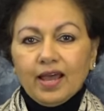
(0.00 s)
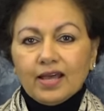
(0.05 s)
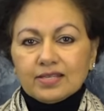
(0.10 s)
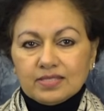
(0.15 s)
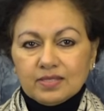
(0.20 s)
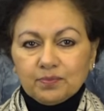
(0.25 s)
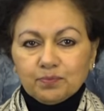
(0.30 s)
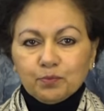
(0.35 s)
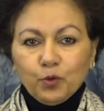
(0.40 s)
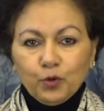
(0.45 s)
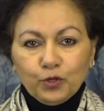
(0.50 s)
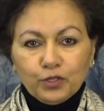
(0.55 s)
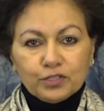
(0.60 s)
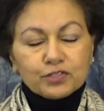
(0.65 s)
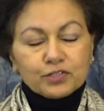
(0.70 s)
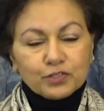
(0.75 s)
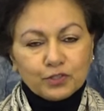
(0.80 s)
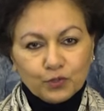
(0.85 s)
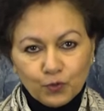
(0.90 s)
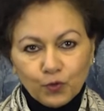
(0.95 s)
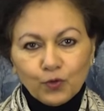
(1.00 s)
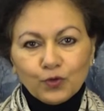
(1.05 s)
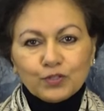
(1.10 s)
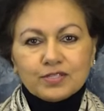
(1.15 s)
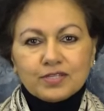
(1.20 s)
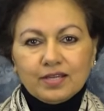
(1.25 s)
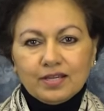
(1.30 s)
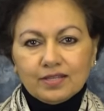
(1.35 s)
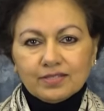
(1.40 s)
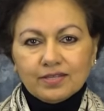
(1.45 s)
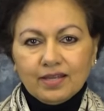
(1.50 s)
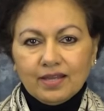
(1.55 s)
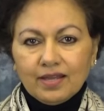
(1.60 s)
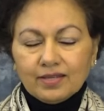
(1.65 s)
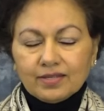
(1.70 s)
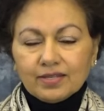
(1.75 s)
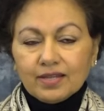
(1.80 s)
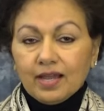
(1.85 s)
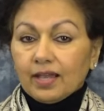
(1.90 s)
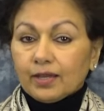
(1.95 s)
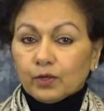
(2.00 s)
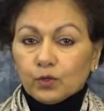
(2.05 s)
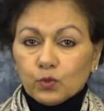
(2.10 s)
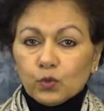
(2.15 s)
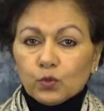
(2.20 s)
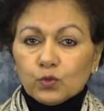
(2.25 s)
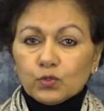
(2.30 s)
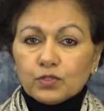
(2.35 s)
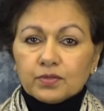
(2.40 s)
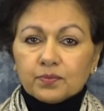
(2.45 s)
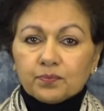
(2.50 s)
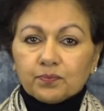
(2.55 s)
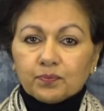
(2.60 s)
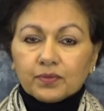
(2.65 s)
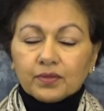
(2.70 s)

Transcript: as the poet Tagore said, and I quote,